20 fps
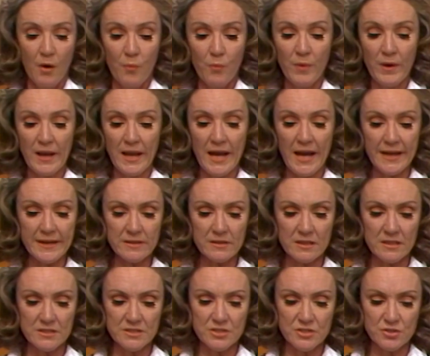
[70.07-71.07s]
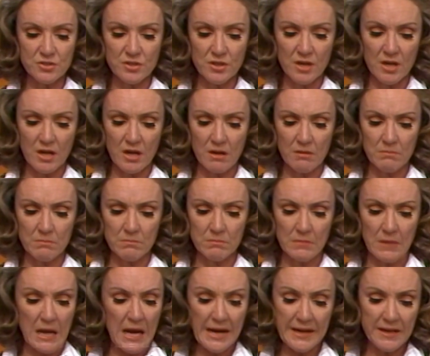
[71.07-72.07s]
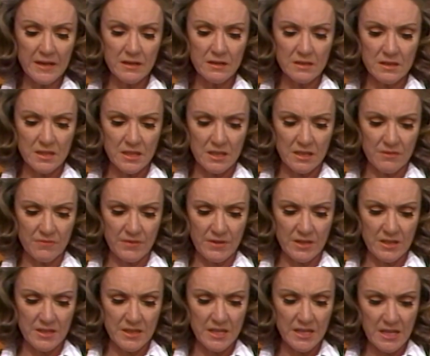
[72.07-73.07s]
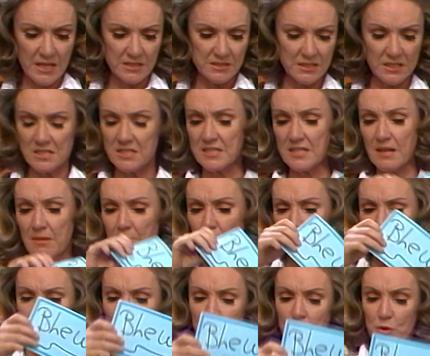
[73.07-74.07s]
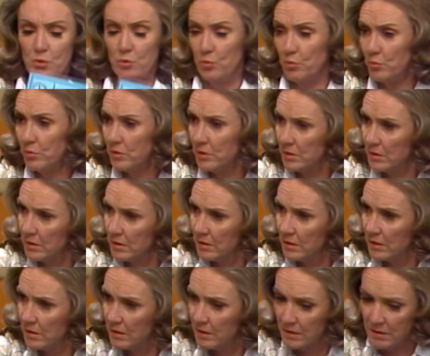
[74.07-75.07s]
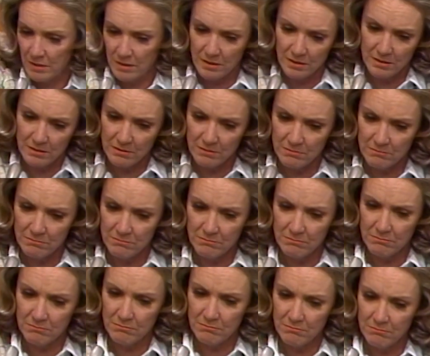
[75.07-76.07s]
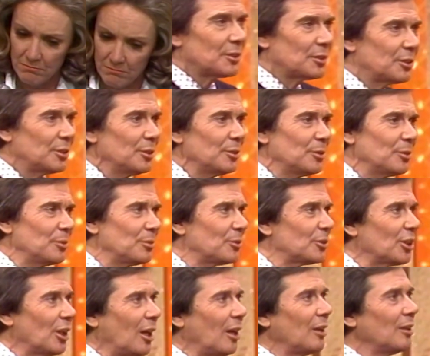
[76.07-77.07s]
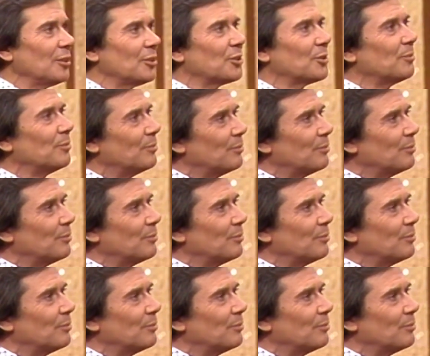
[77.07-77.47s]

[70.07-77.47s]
Well, I just. Uh, I didn't think of anything else except blue. Blue. That's two, Charles. Well,